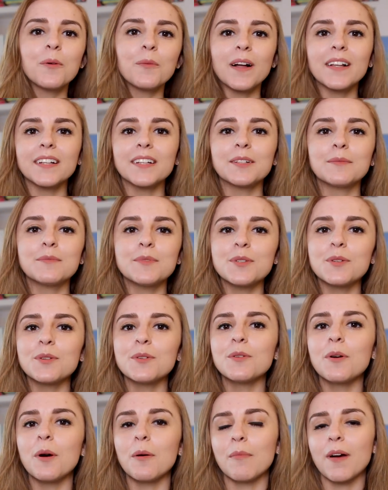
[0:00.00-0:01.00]
Welcome
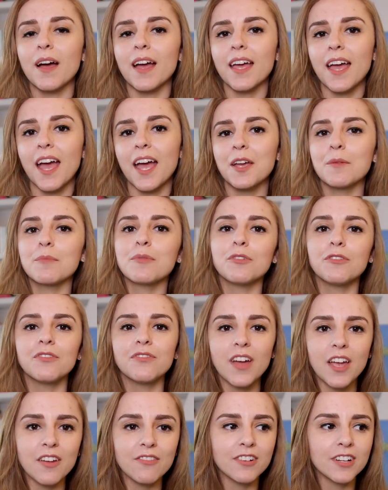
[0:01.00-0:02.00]
to my April
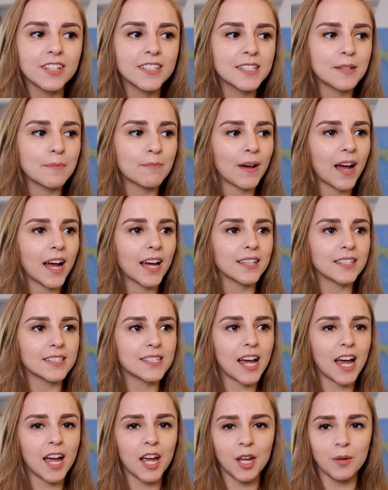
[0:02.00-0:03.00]
favourites. By the
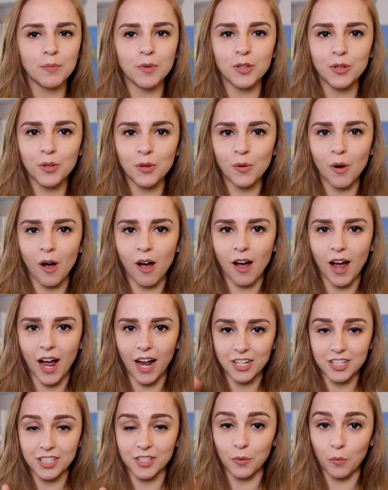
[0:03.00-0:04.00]
time you are
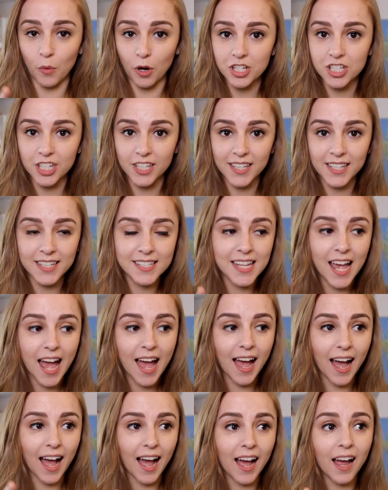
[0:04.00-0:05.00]
actually watching this,
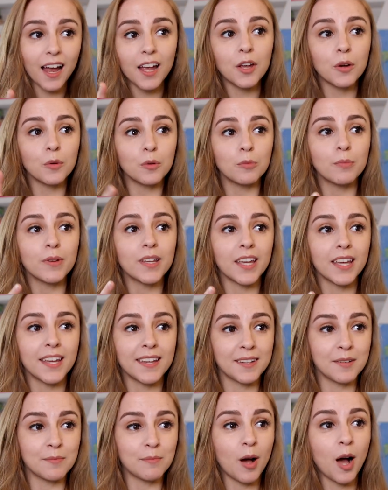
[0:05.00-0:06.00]
I will be
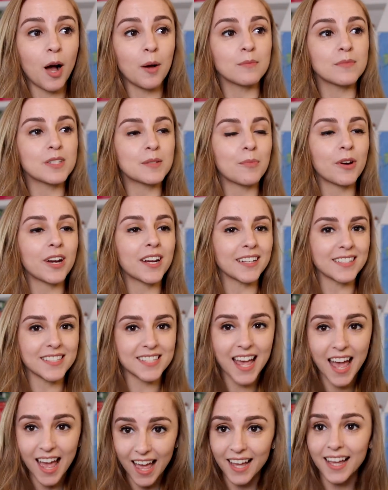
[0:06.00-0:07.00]
in Palm
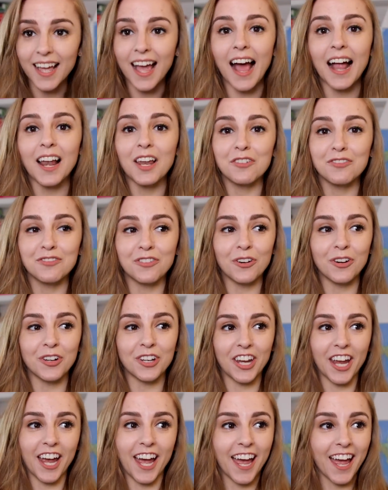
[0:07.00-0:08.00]
Springs,
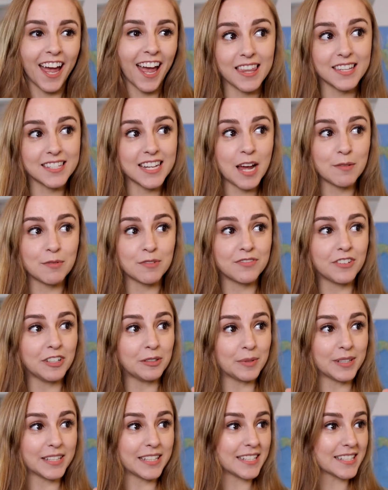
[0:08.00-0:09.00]
California. At the time of
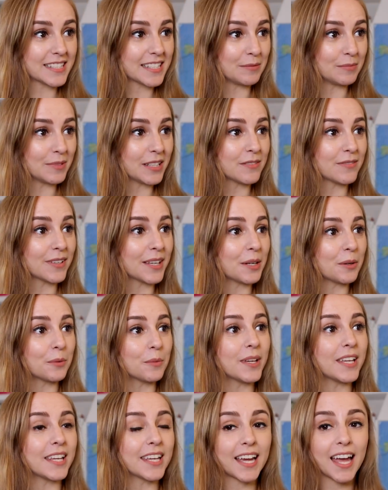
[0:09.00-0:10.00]
filming this, I'm leaving in a
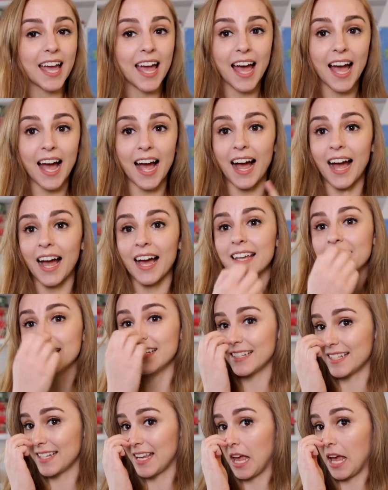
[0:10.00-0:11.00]
week,
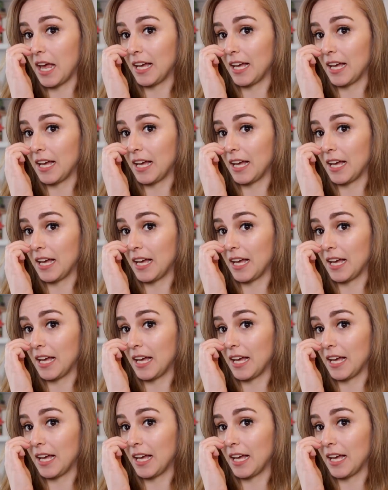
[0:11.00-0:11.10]
and